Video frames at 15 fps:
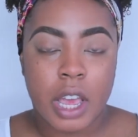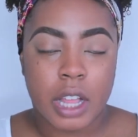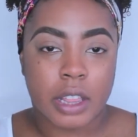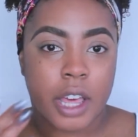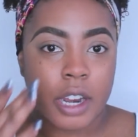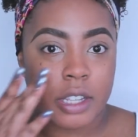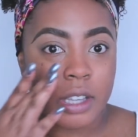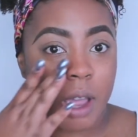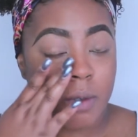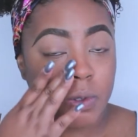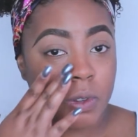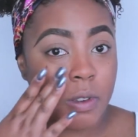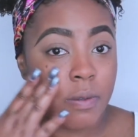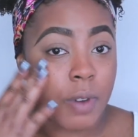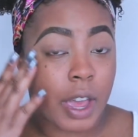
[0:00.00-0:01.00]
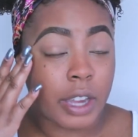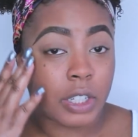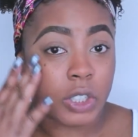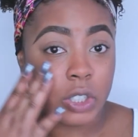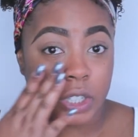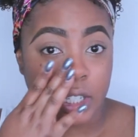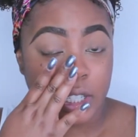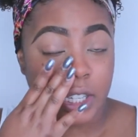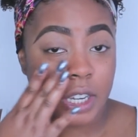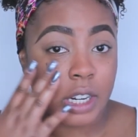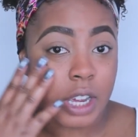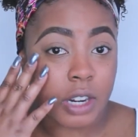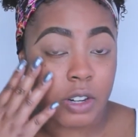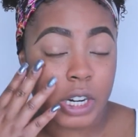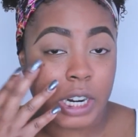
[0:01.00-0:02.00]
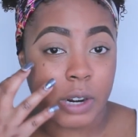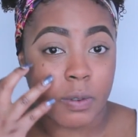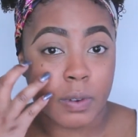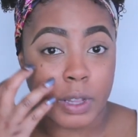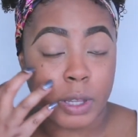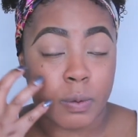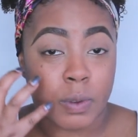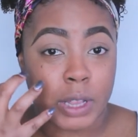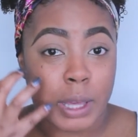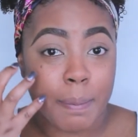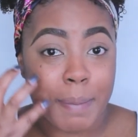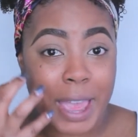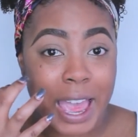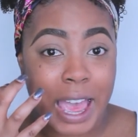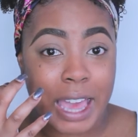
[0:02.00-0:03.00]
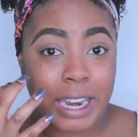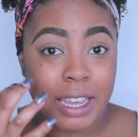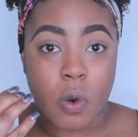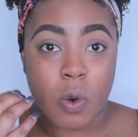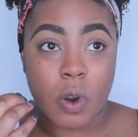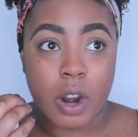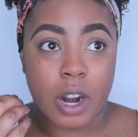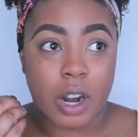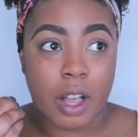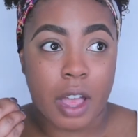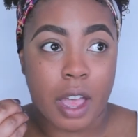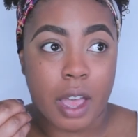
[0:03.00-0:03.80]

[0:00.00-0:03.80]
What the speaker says: A lot of times when you find creasing under here really bad, or